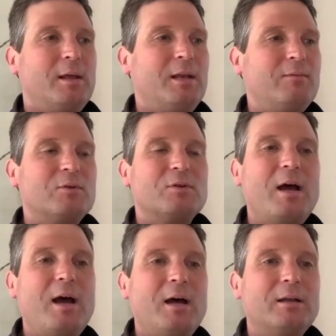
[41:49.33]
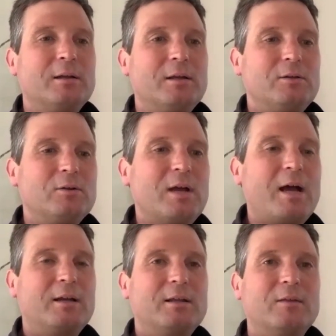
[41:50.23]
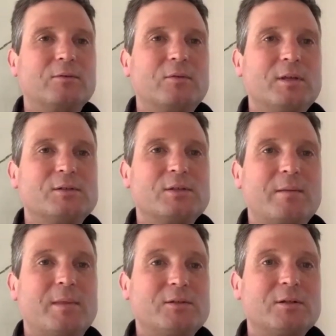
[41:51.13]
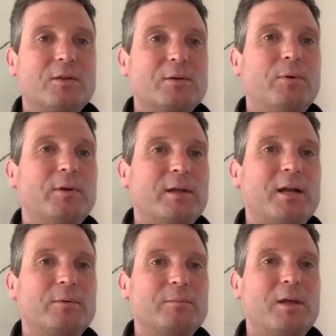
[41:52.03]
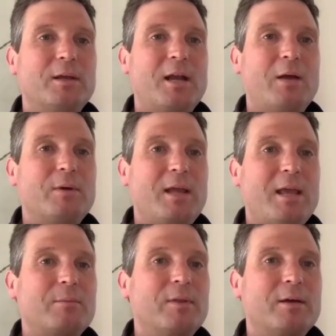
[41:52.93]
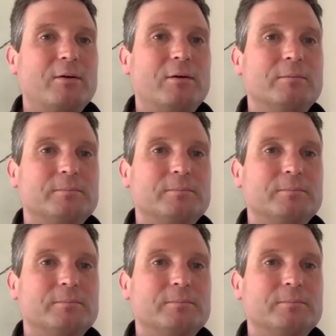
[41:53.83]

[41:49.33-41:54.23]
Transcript: Mm-hmm. And if you're not going to get through the exam. That's another point that I would make, and I would hammer that home.